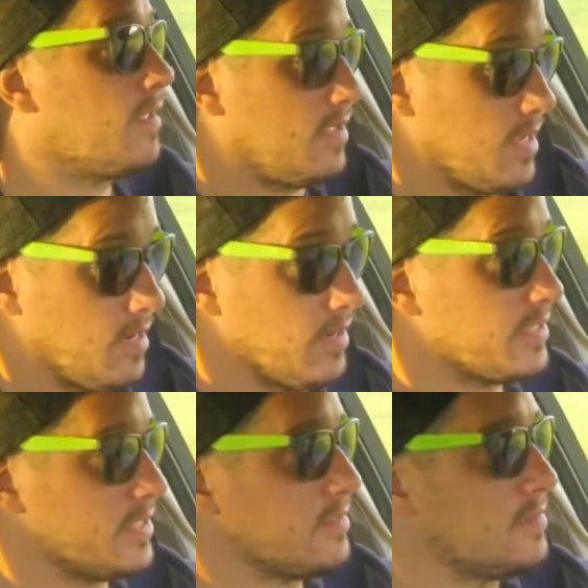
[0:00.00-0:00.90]
Here it
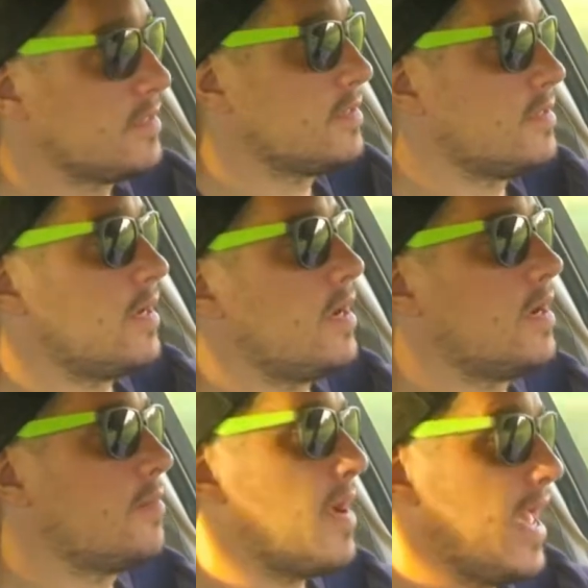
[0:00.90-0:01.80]
is.
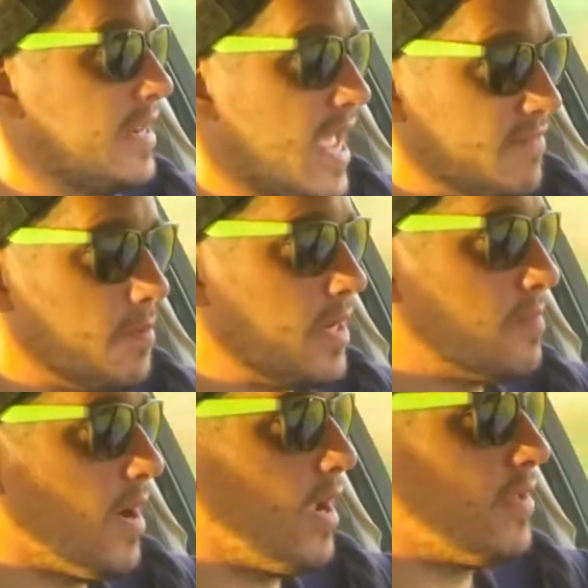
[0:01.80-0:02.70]
I had to have a buddy
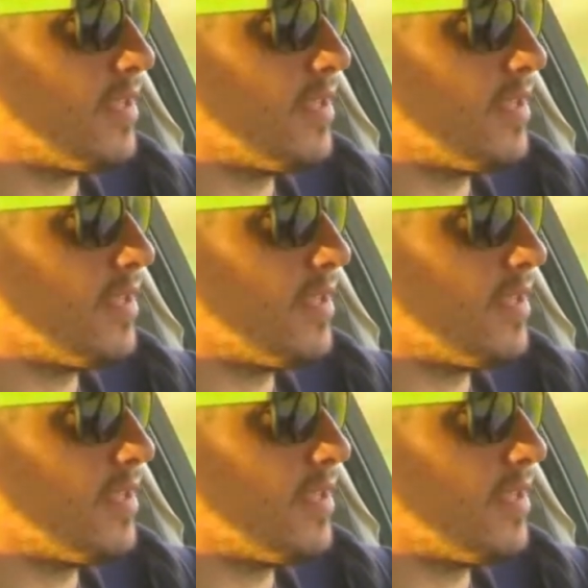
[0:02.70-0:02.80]
of mine, the